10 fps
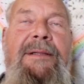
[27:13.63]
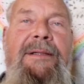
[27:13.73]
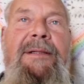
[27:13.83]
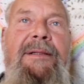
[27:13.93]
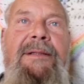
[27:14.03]

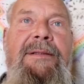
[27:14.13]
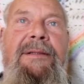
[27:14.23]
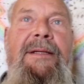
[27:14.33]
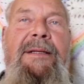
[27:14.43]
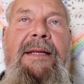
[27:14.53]
a,
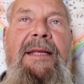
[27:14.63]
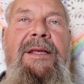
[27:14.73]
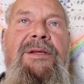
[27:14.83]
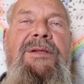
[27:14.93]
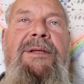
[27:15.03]
a
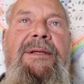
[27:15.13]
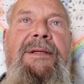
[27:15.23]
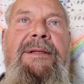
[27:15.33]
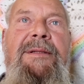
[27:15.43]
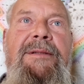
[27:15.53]
niece
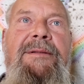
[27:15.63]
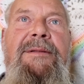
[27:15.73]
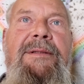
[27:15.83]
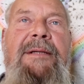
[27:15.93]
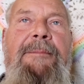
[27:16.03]
and
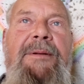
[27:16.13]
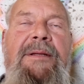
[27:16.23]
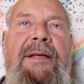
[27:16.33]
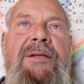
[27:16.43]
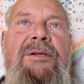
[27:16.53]
a couple of
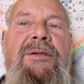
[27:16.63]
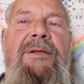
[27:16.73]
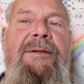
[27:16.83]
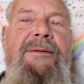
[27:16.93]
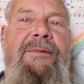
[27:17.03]
nieces
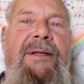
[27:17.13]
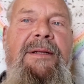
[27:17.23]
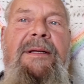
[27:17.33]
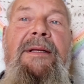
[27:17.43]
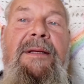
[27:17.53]
that read,
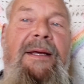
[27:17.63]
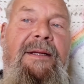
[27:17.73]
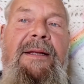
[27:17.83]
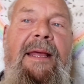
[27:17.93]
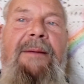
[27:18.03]
and
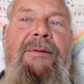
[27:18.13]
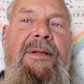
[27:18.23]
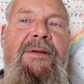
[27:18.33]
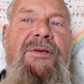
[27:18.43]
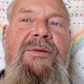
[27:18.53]
a neighbor
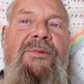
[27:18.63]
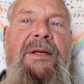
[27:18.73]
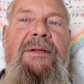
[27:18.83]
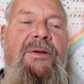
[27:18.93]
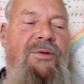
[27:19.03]
that used to
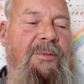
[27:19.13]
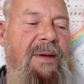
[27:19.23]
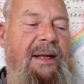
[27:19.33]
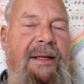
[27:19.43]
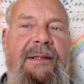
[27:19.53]
read those
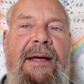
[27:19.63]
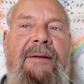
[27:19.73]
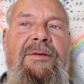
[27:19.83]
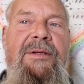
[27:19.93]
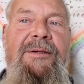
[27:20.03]
romantic
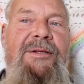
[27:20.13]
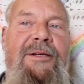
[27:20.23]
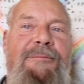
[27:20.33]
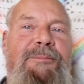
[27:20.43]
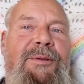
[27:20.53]
novels that are
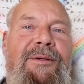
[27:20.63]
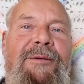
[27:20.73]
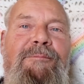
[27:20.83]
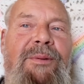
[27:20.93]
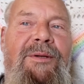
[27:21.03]
just
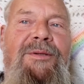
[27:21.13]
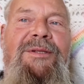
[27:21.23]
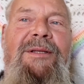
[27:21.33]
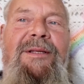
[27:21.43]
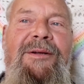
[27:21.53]
pure
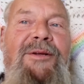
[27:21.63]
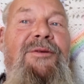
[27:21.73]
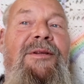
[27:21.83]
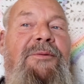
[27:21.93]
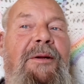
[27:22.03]
bullshit that are
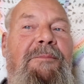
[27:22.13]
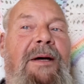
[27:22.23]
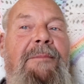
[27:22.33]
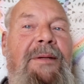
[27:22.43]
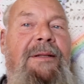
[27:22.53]
usually written
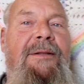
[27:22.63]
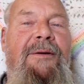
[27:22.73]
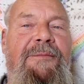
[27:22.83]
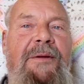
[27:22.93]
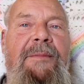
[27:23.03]
by men
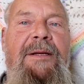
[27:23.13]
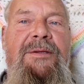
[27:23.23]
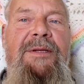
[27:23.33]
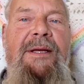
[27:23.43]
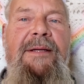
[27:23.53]
under a
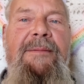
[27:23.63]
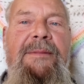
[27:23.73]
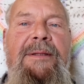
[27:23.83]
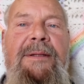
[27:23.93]
female's name.